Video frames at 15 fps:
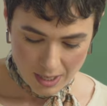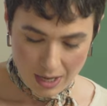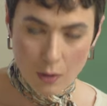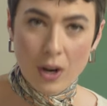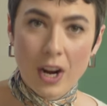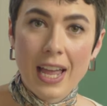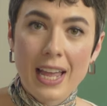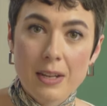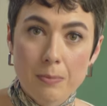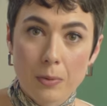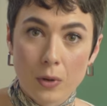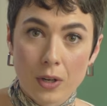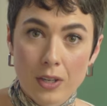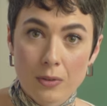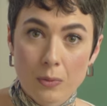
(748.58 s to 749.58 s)
Now our
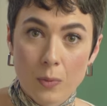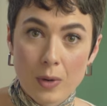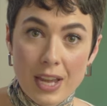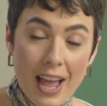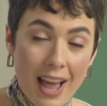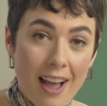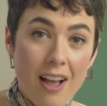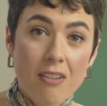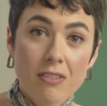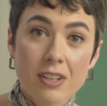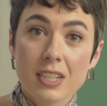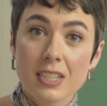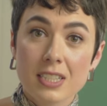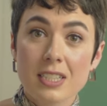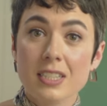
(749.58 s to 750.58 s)
headboard. We have an
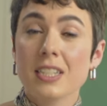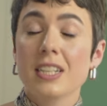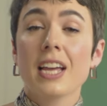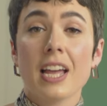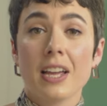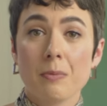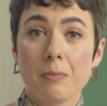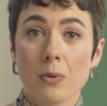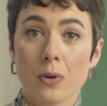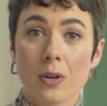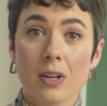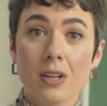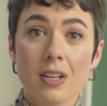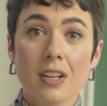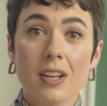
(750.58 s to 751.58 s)
existing
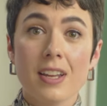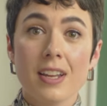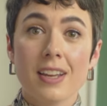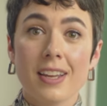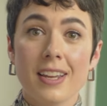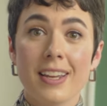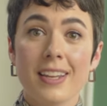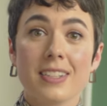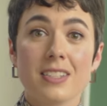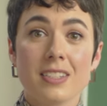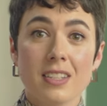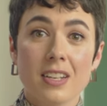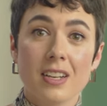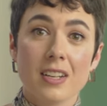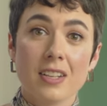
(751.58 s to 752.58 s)
headboard. It's
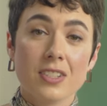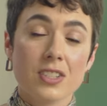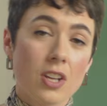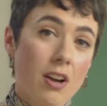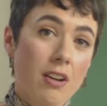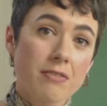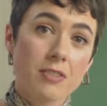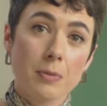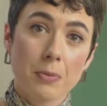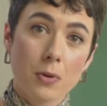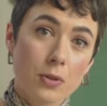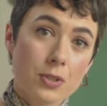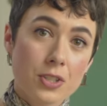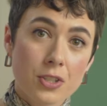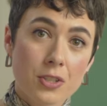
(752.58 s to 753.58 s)
a soft
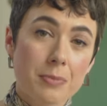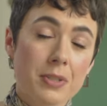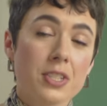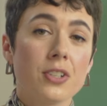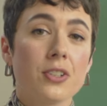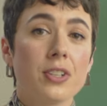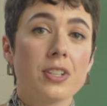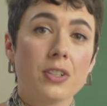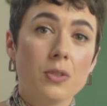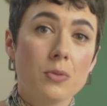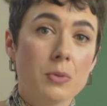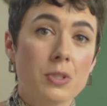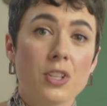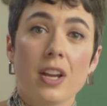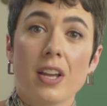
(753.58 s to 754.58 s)
upholstered material,
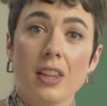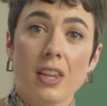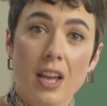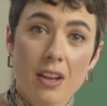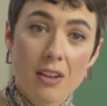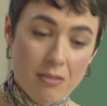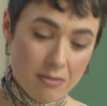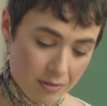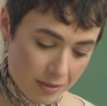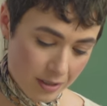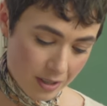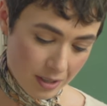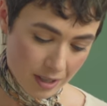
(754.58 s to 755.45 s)
which I love,